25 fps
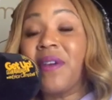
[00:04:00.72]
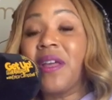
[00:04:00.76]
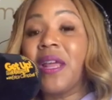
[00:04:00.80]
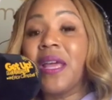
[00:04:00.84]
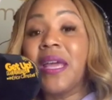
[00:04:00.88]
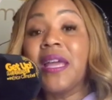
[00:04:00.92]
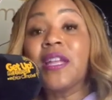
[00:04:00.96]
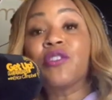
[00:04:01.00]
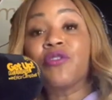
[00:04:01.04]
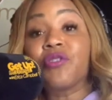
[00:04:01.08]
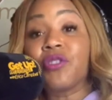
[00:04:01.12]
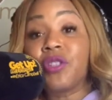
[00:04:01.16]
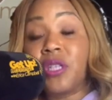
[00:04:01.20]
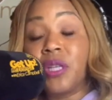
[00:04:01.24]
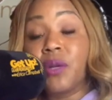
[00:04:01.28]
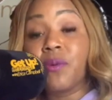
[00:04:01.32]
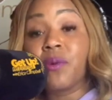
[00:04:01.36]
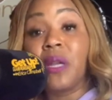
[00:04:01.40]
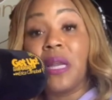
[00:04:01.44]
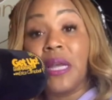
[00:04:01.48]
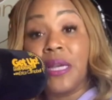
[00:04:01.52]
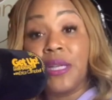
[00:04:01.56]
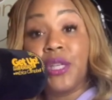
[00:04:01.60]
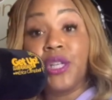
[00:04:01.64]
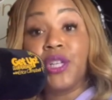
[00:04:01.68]
had an interesting
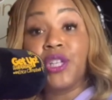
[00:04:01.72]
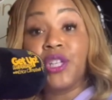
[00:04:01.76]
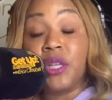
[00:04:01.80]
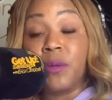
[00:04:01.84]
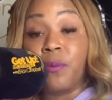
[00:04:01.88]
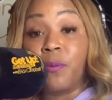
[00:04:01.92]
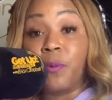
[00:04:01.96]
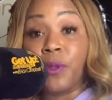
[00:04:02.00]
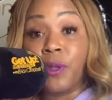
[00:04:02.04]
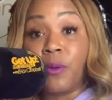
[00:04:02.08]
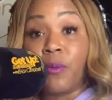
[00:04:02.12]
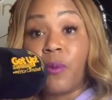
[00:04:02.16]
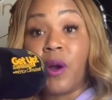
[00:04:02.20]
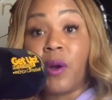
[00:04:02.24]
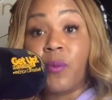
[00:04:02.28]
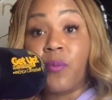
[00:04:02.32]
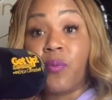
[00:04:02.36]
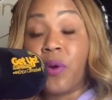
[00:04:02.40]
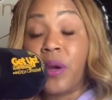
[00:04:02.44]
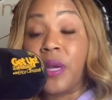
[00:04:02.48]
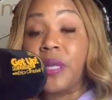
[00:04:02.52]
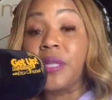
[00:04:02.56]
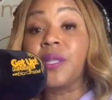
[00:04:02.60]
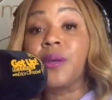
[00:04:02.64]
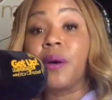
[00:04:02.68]
relationship with the word
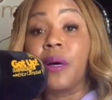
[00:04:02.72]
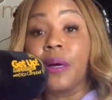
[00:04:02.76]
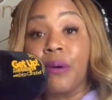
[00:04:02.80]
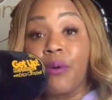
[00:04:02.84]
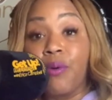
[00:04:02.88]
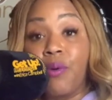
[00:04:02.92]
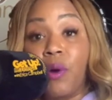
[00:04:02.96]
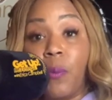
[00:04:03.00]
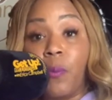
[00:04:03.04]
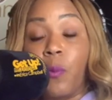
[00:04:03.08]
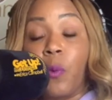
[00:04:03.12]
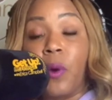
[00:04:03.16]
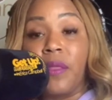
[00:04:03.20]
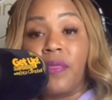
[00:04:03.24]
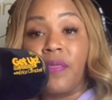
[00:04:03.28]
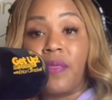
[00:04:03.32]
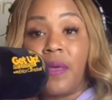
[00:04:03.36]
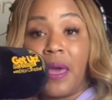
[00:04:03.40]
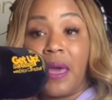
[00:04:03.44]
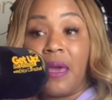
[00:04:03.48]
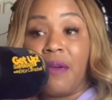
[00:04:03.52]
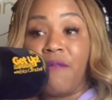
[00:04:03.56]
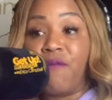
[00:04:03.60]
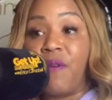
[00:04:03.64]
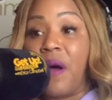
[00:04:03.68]
pretty. So I grew up with
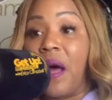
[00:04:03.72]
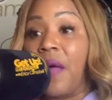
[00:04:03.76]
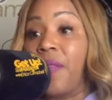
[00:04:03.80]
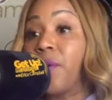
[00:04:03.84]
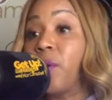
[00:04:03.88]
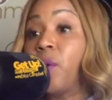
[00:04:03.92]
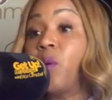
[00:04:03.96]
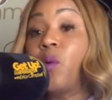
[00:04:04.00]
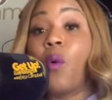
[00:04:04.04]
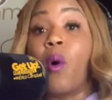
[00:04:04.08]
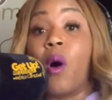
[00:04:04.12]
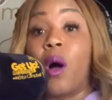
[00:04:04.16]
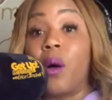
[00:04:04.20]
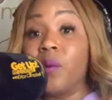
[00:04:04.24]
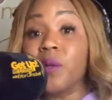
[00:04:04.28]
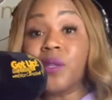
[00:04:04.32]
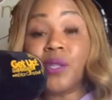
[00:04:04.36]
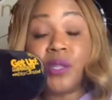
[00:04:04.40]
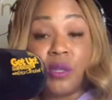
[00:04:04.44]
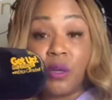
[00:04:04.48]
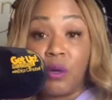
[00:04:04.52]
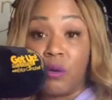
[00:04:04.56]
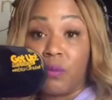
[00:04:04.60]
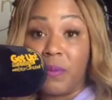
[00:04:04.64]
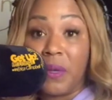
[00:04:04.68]
a father who always
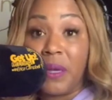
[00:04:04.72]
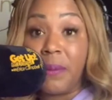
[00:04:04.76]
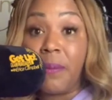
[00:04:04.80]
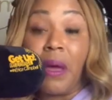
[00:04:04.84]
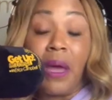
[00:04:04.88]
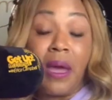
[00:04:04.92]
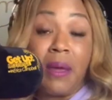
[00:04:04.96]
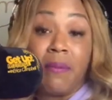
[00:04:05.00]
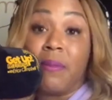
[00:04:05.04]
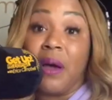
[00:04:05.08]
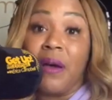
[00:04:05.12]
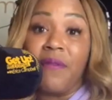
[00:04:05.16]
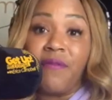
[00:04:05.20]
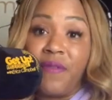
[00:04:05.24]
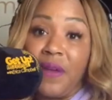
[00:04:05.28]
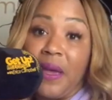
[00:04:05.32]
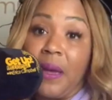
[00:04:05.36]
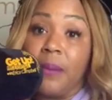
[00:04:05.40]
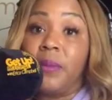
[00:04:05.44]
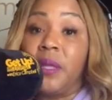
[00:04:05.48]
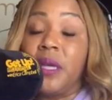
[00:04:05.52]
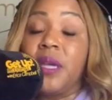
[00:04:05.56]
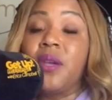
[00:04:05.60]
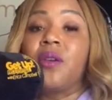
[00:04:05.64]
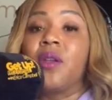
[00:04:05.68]
told me my
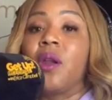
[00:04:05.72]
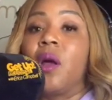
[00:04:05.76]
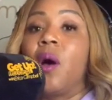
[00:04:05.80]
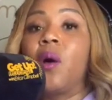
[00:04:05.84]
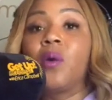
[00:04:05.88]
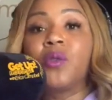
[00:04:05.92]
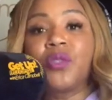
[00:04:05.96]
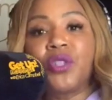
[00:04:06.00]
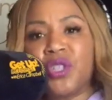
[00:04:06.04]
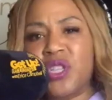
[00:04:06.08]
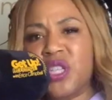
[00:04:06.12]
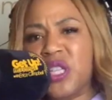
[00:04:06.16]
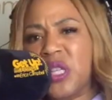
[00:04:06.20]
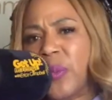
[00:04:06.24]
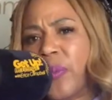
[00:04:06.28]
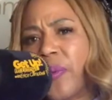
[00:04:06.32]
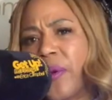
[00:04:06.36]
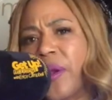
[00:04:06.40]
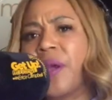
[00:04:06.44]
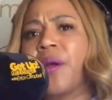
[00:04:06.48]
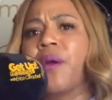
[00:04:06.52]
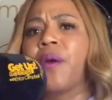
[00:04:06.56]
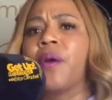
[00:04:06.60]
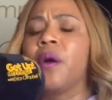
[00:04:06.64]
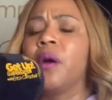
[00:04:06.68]
family, you know, she's just a
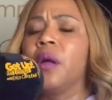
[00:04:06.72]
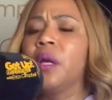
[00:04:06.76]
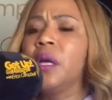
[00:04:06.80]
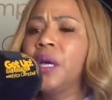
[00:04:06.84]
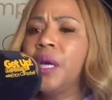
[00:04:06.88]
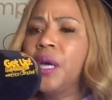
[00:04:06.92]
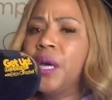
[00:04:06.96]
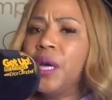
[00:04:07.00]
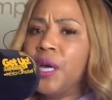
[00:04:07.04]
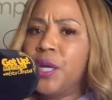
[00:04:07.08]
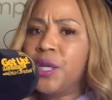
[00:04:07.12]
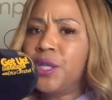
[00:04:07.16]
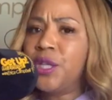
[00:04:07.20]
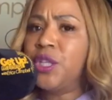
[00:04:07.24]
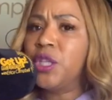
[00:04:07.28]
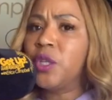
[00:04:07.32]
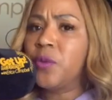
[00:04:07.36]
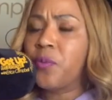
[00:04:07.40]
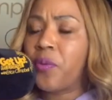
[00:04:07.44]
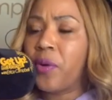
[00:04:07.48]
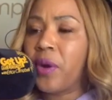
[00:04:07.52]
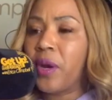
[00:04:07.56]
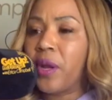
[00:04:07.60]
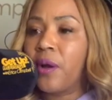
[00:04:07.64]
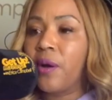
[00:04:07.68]
pretty girl. She's a
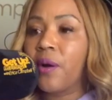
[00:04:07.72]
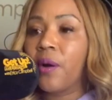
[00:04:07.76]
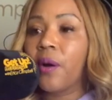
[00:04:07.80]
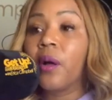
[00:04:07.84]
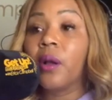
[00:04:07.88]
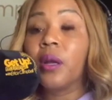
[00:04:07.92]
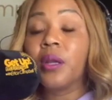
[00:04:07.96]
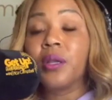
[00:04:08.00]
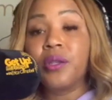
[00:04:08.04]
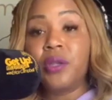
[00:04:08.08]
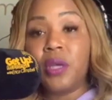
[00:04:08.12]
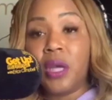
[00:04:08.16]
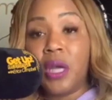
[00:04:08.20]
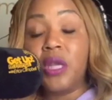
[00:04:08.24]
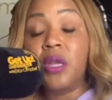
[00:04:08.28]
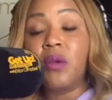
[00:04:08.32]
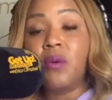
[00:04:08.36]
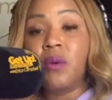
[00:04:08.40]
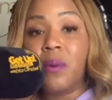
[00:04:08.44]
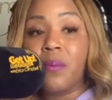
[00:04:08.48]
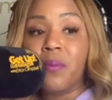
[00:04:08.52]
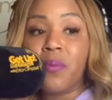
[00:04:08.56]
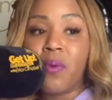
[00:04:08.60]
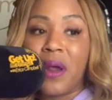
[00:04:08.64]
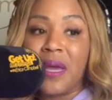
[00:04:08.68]
pretty girl. And
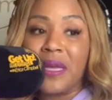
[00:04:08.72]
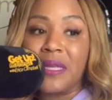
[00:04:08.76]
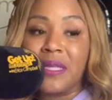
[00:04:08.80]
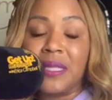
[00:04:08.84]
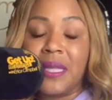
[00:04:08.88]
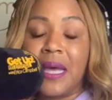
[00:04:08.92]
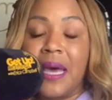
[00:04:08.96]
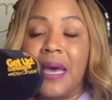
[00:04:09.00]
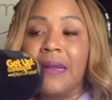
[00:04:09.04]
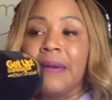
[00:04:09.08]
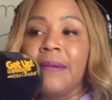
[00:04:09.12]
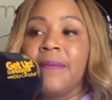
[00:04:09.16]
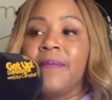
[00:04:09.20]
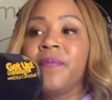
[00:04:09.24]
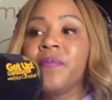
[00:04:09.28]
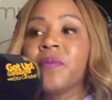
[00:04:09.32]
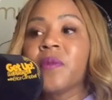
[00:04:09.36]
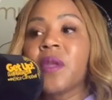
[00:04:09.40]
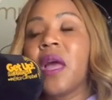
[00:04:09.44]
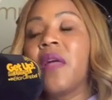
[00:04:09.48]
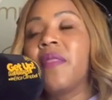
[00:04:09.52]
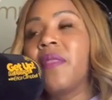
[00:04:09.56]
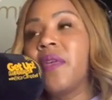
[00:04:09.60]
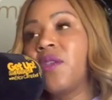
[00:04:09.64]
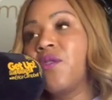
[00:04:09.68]
you embrace that.
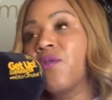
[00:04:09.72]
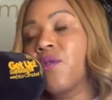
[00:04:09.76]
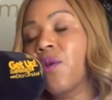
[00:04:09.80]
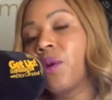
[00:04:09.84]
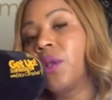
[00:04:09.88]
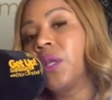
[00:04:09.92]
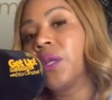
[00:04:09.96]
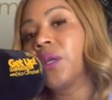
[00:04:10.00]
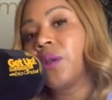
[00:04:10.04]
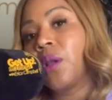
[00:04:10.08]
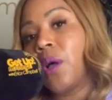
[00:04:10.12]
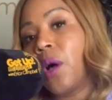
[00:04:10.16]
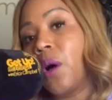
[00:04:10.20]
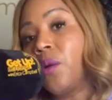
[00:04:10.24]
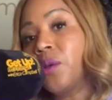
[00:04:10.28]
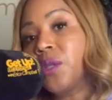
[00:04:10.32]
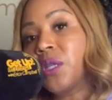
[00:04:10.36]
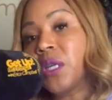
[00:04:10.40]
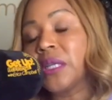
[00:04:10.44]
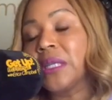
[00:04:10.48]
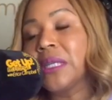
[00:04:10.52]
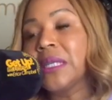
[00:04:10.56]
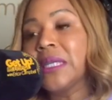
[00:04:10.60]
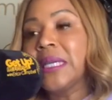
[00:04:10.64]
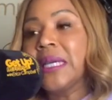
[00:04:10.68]
And then you grow a little
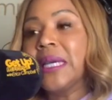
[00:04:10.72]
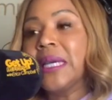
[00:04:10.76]
older